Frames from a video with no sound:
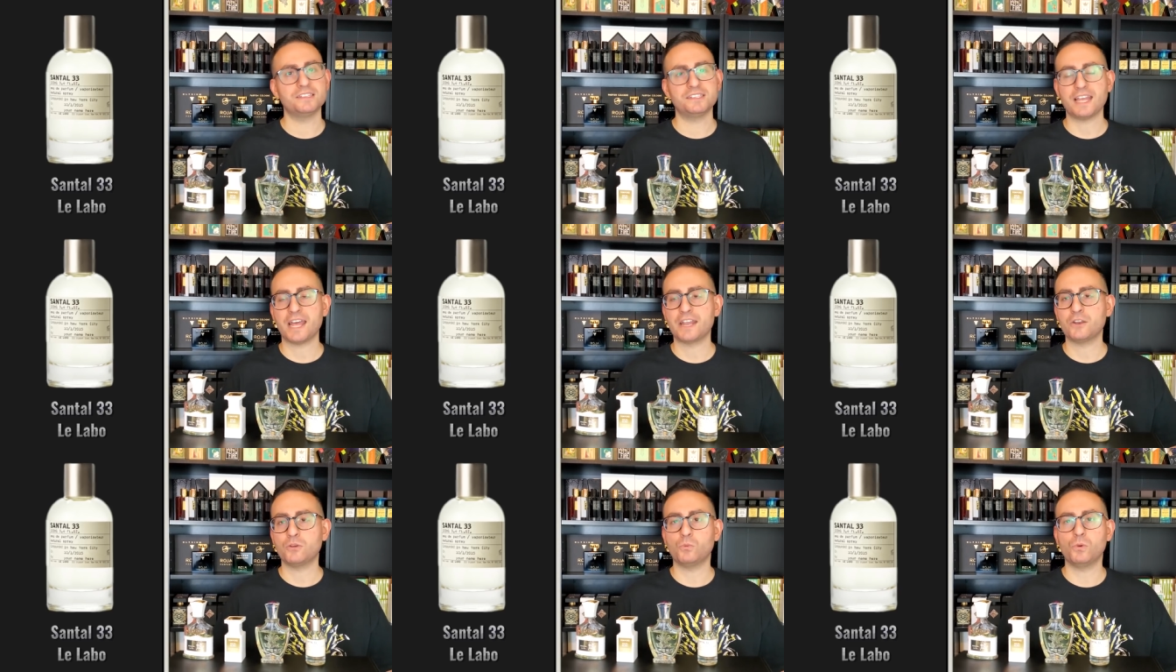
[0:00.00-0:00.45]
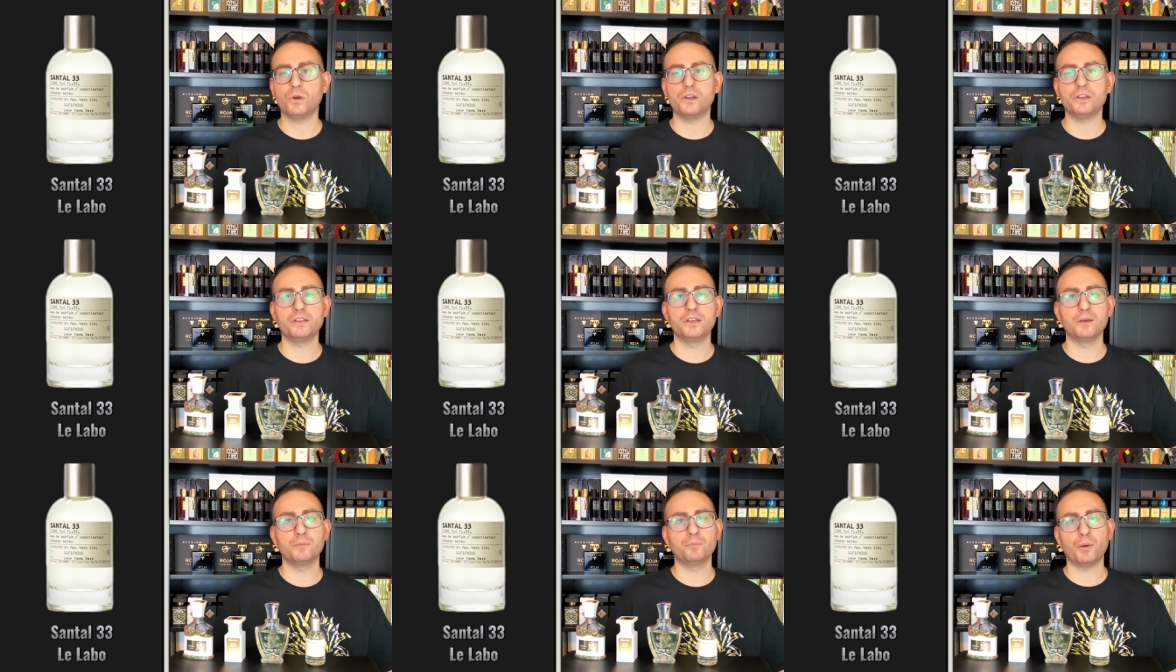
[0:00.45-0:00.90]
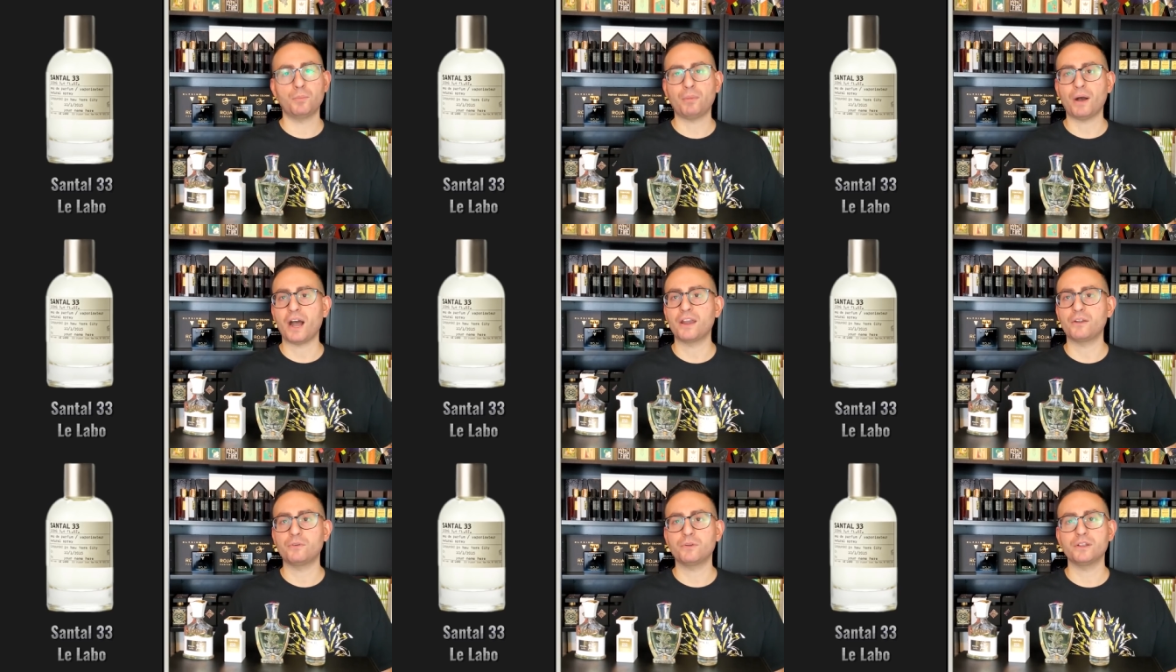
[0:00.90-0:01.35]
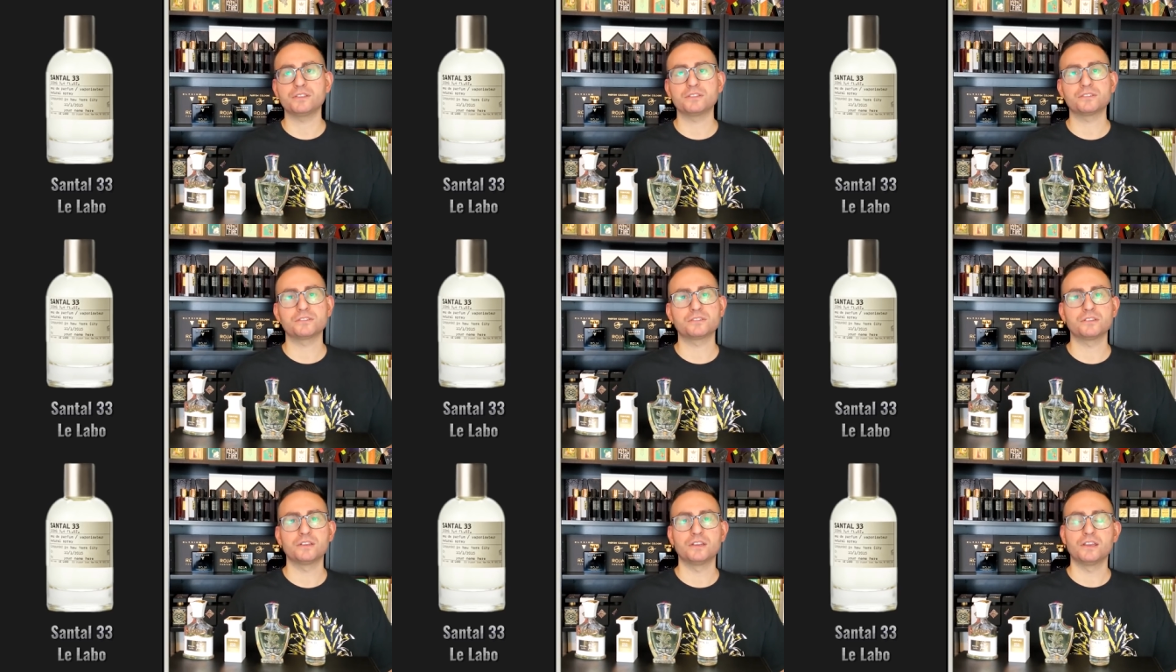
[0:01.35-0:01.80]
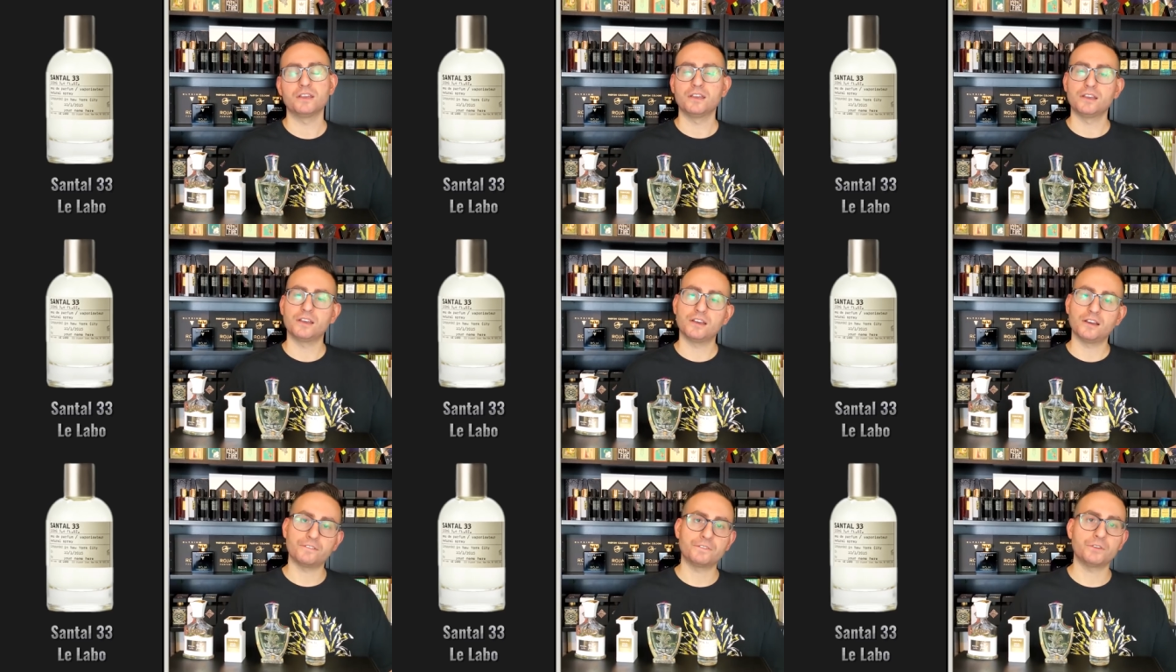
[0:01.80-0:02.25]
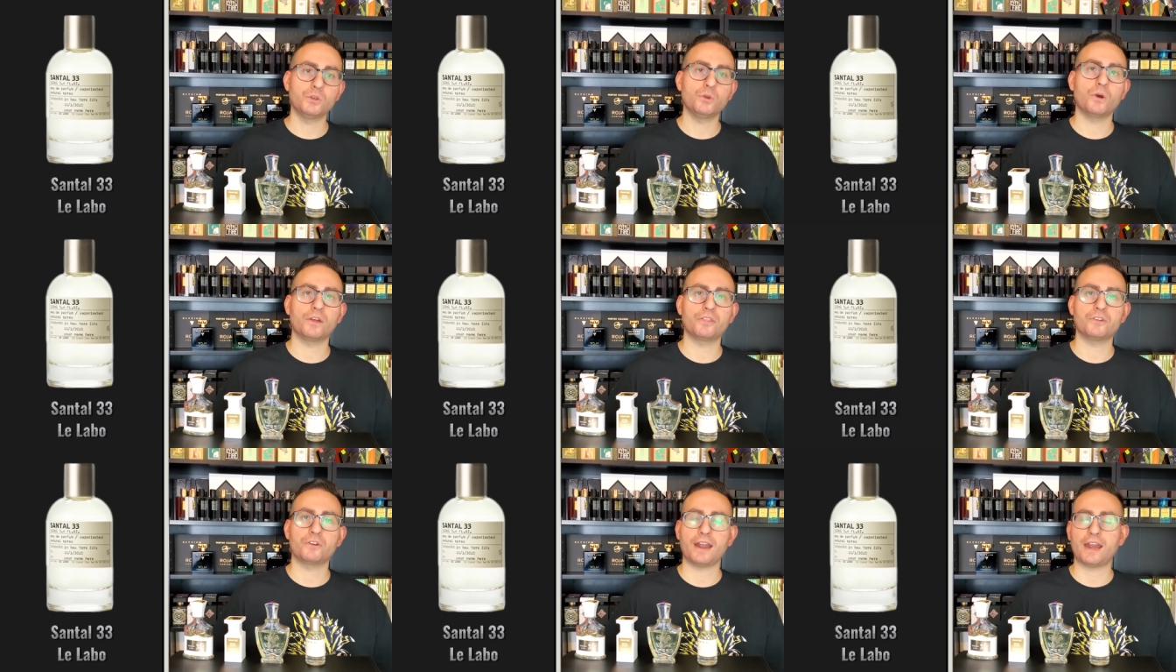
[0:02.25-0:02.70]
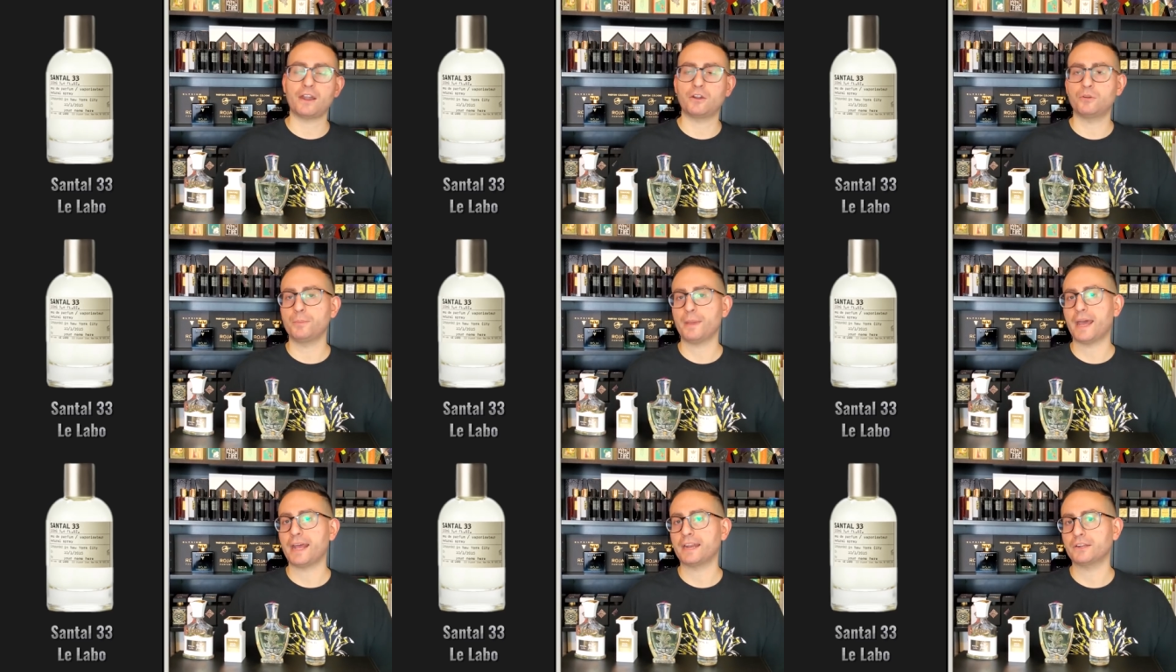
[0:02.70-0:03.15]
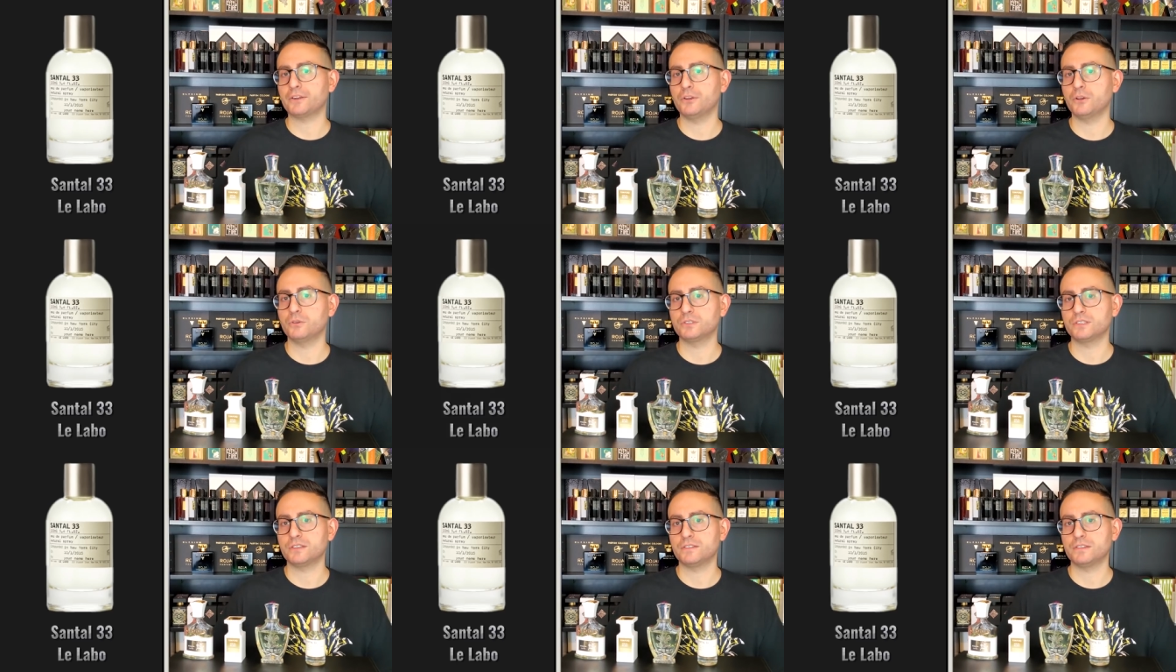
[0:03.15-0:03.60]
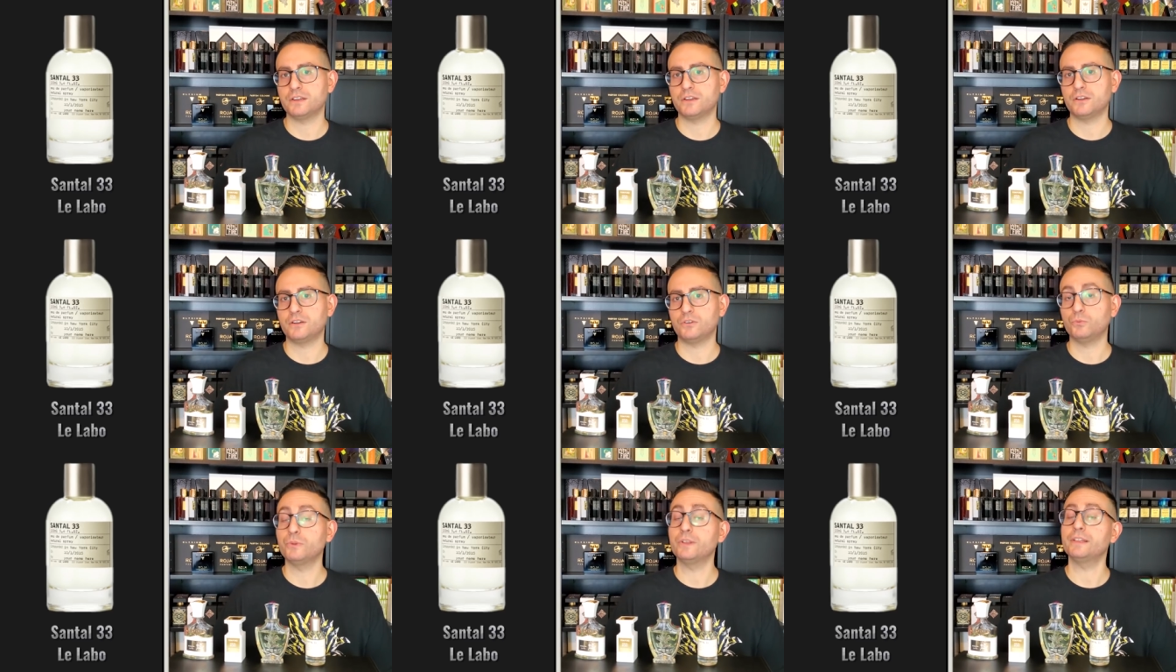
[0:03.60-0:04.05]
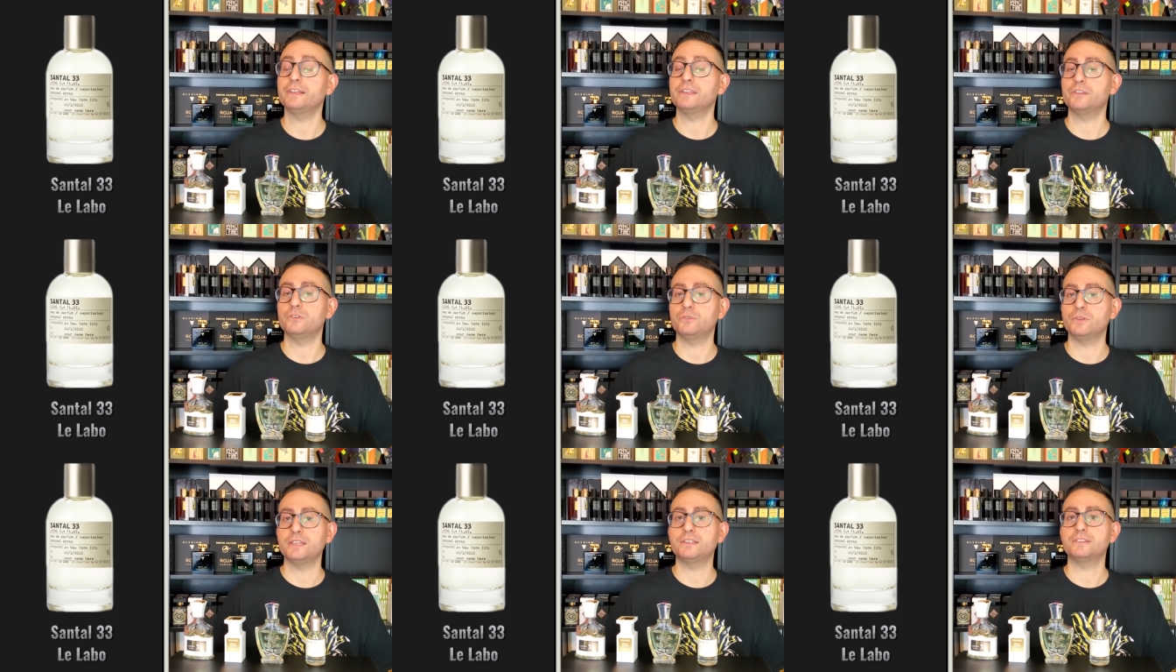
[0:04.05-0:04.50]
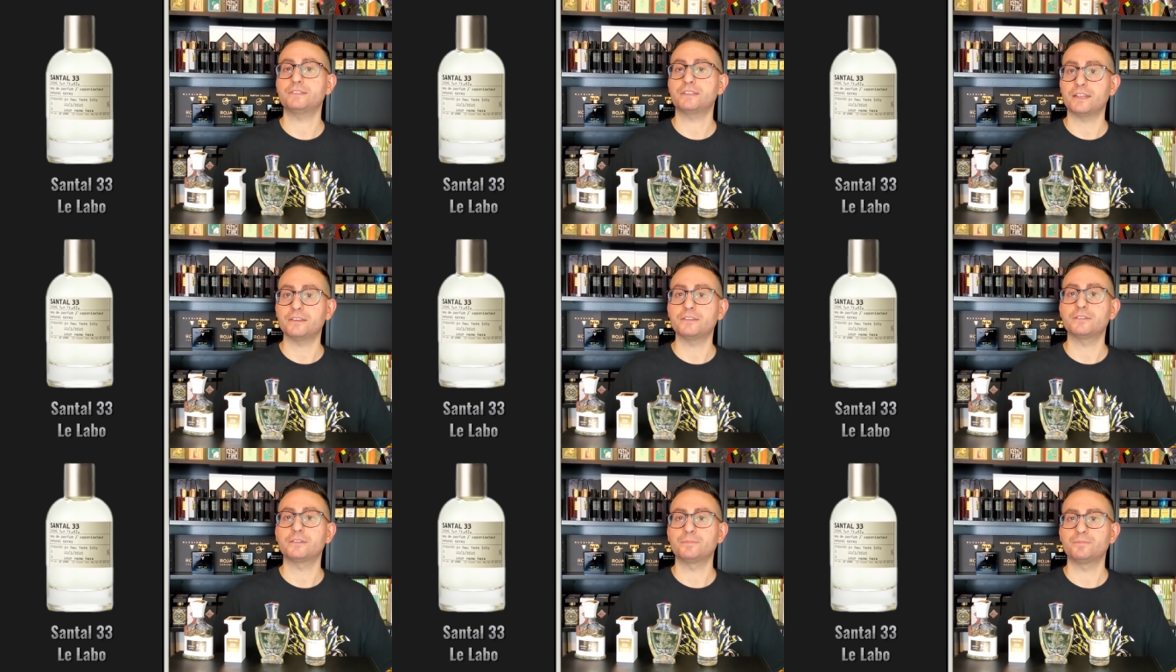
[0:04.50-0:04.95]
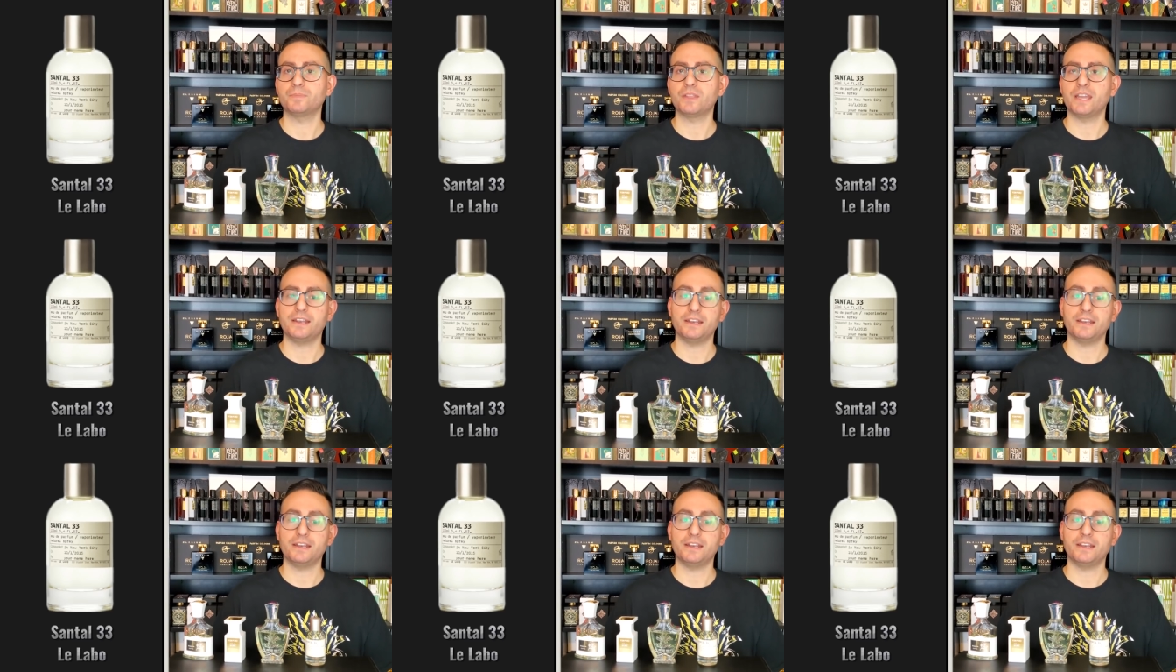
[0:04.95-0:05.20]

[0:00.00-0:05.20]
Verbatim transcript: Sandalwood, papyrus, a few other aromatic notes in there, really unique scent.